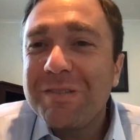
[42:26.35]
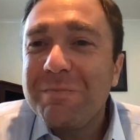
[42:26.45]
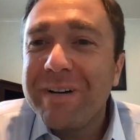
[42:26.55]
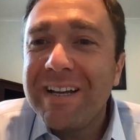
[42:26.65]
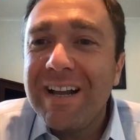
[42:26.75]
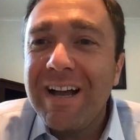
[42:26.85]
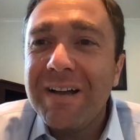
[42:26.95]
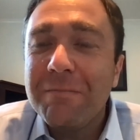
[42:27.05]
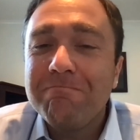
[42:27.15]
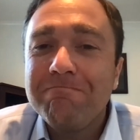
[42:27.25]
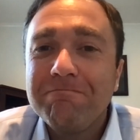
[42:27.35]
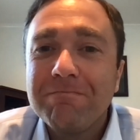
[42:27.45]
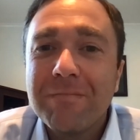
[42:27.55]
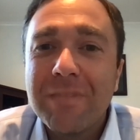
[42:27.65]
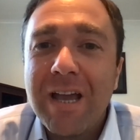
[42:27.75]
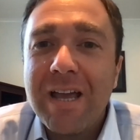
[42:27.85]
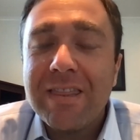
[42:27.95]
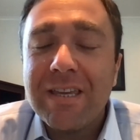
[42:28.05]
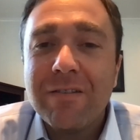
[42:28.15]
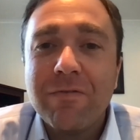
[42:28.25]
But I think